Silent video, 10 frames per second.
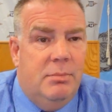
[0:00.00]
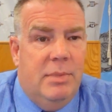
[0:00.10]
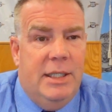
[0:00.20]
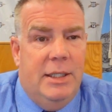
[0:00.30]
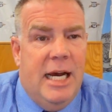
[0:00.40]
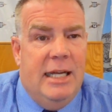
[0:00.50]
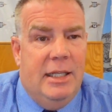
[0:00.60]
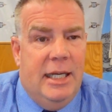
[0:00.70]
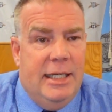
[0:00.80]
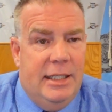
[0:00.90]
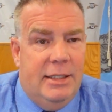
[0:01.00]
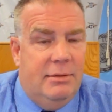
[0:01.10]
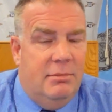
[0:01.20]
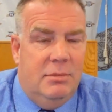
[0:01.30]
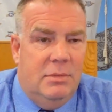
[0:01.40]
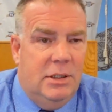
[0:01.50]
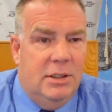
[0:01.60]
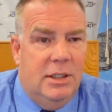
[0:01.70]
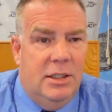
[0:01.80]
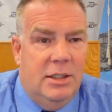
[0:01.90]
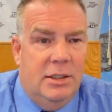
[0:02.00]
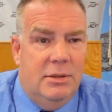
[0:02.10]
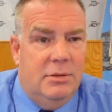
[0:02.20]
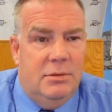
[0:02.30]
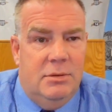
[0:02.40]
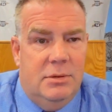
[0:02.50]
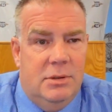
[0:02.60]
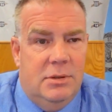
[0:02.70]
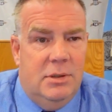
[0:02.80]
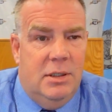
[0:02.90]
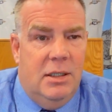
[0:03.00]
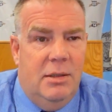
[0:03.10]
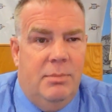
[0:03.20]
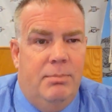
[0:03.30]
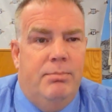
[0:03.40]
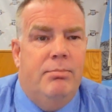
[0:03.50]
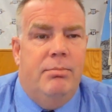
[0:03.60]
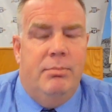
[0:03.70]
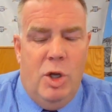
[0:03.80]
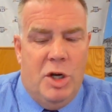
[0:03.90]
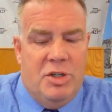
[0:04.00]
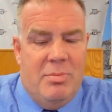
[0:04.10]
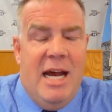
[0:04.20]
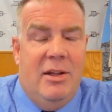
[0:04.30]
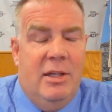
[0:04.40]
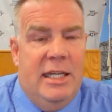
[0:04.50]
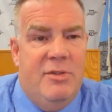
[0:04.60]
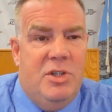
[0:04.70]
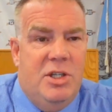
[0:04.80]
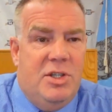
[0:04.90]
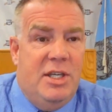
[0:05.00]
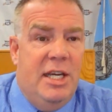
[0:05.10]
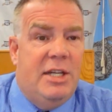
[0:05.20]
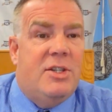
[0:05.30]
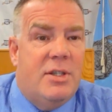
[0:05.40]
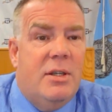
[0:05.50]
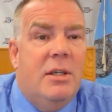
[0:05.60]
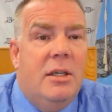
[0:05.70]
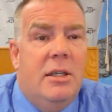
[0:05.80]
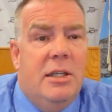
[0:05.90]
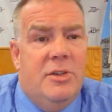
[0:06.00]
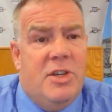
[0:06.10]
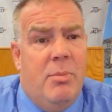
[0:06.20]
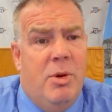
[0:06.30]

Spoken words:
but not like a large amount of leaves, just sticks, some